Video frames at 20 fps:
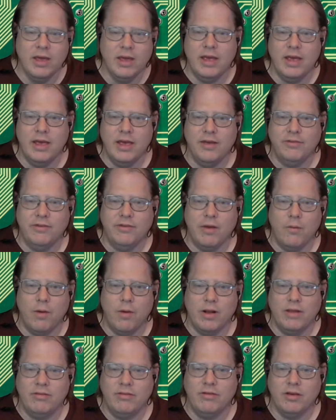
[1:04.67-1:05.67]
is I
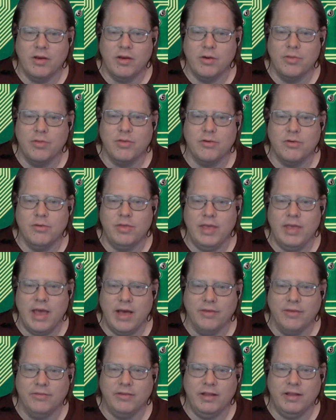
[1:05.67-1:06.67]
wanted to go through the
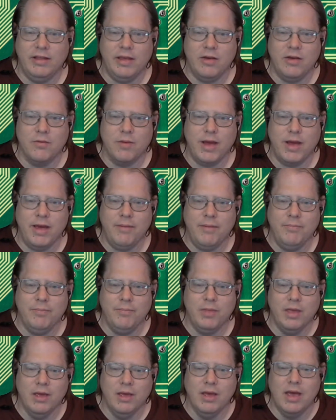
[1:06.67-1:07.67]
LCD array,
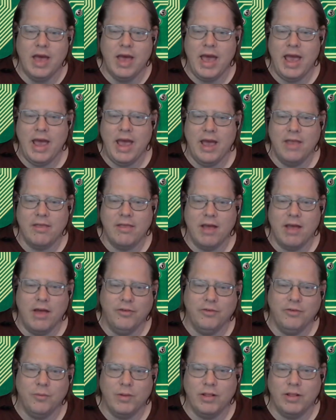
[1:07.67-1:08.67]
and I
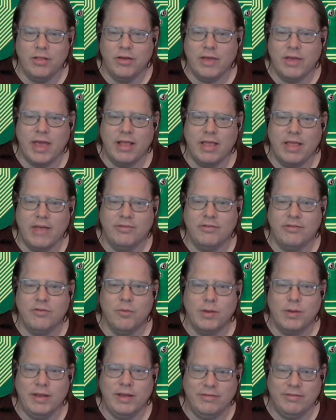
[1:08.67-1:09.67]
also want to look at lesson
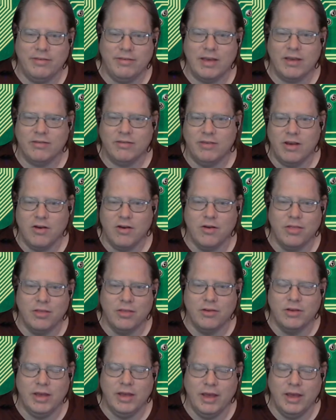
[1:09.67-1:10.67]
26 here
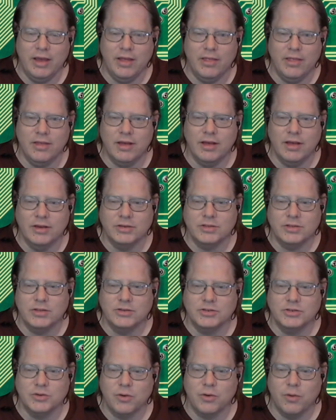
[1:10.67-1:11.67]
in the
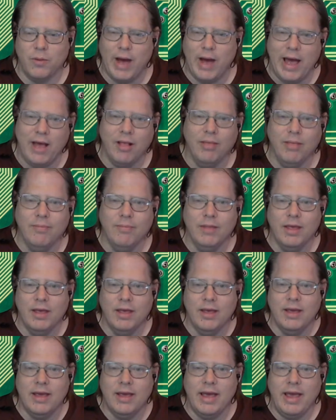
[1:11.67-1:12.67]
short while,
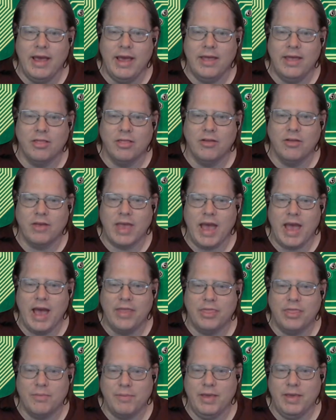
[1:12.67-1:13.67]
and look
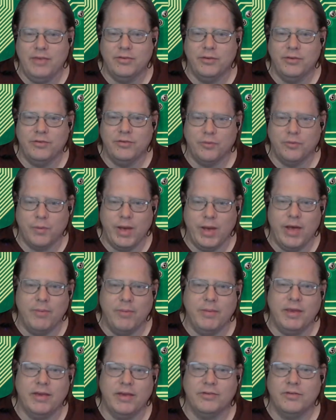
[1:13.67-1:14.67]
at the piezo's as well,
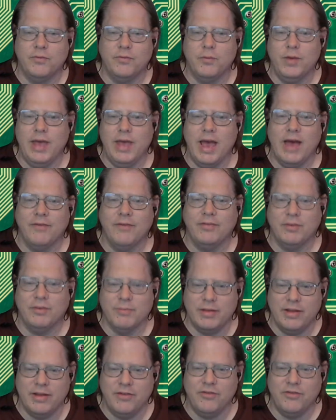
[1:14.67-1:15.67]
because if we have some
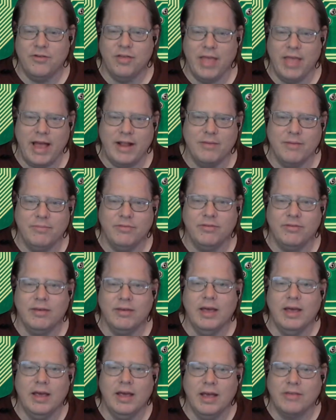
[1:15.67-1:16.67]
additional items,
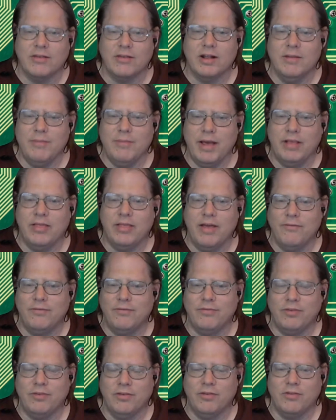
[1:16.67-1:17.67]
it's going to make
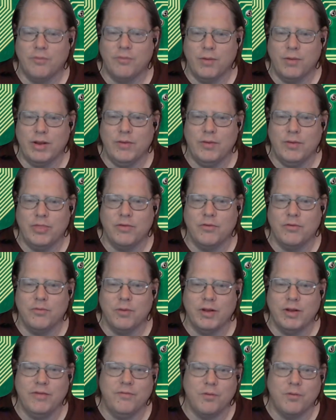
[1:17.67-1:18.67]
lessons 21 through
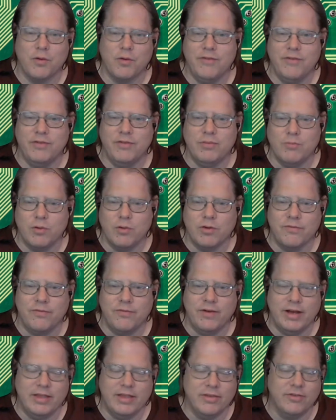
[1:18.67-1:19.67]
24 even more
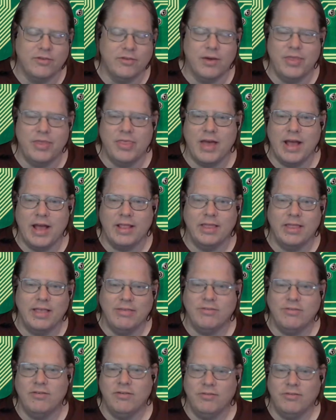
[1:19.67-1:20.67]
fun. So I thought,
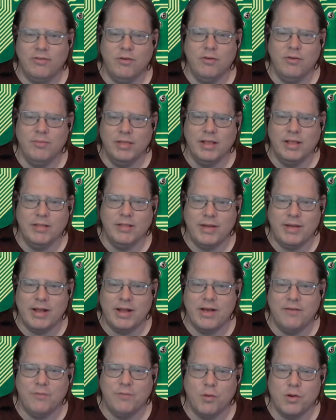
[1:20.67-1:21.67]
let's just do them a little bit
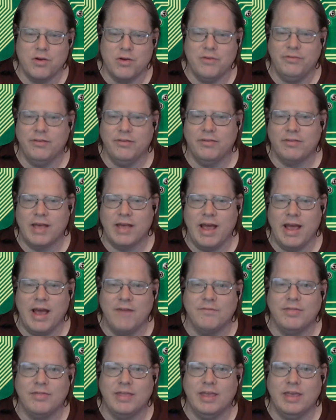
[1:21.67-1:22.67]
out of order since I have
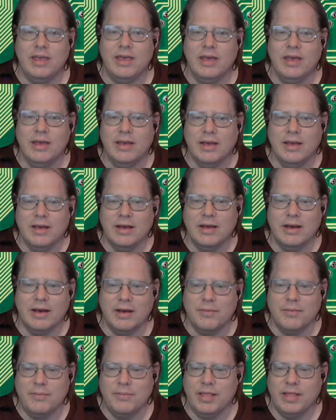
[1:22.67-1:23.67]
the
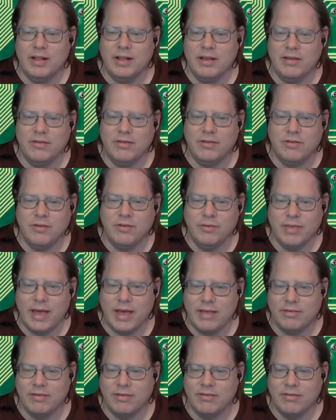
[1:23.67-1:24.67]
ability to do
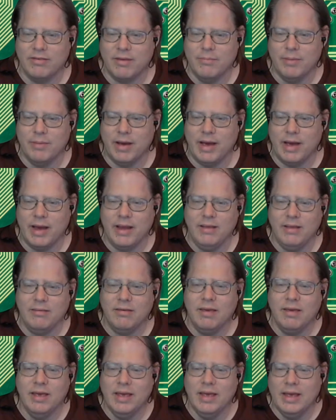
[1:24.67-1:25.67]
that since I'm behind.
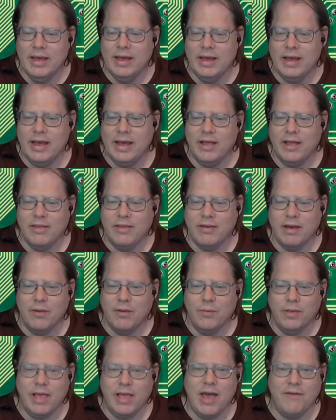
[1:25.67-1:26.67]
And
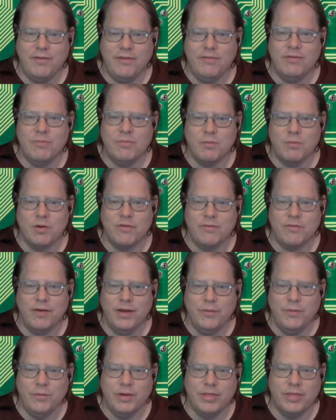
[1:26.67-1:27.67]
we'll have even more
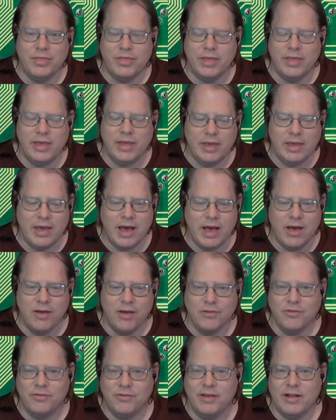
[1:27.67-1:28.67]
fun with the
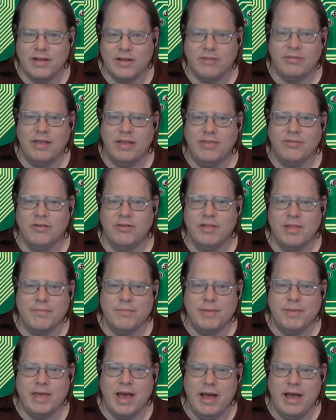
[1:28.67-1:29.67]
ultrasonic sensor and the
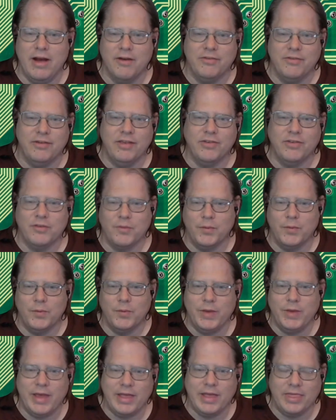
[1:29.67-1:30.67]
PIR sensor when
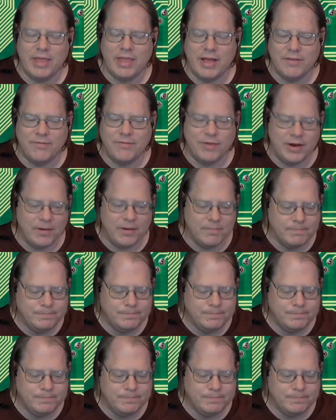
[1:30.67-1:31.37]
we get that far.